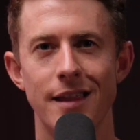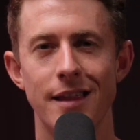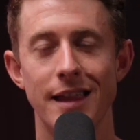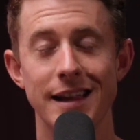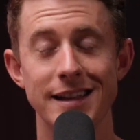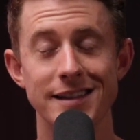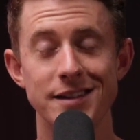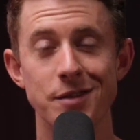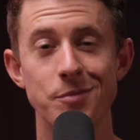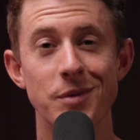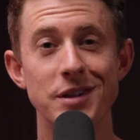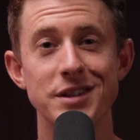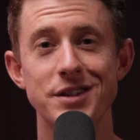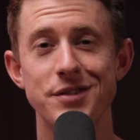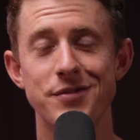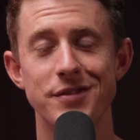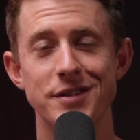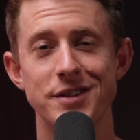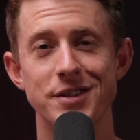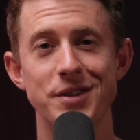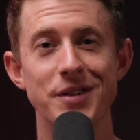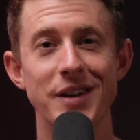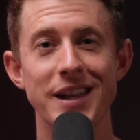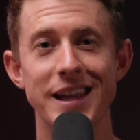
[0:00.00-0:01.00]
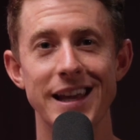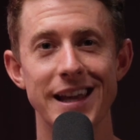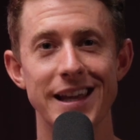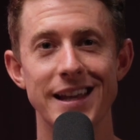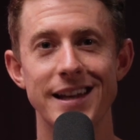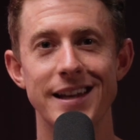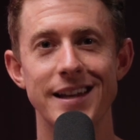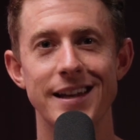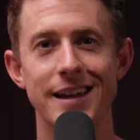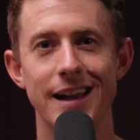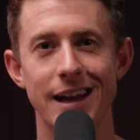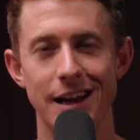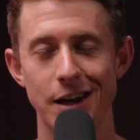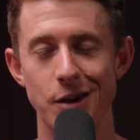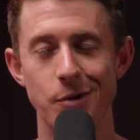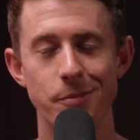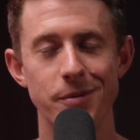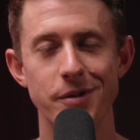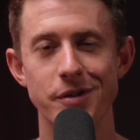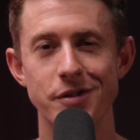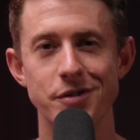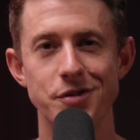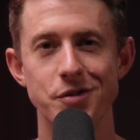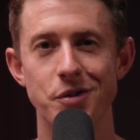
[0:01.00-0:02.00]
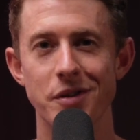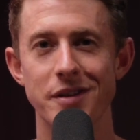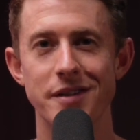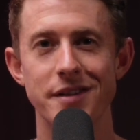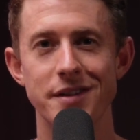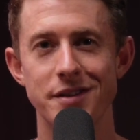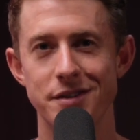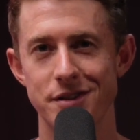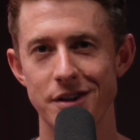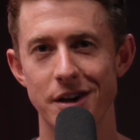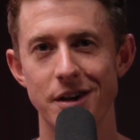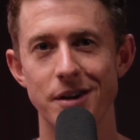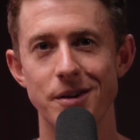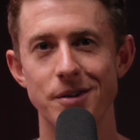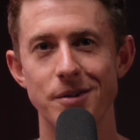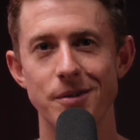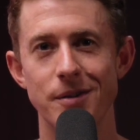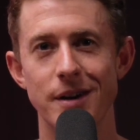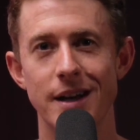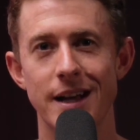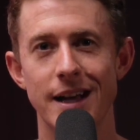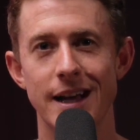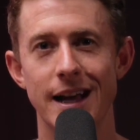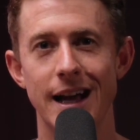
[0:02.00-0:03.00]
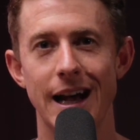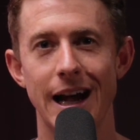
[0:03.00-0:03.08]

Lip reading: Thanks so much for tuning in. I hope you enjoyed the show.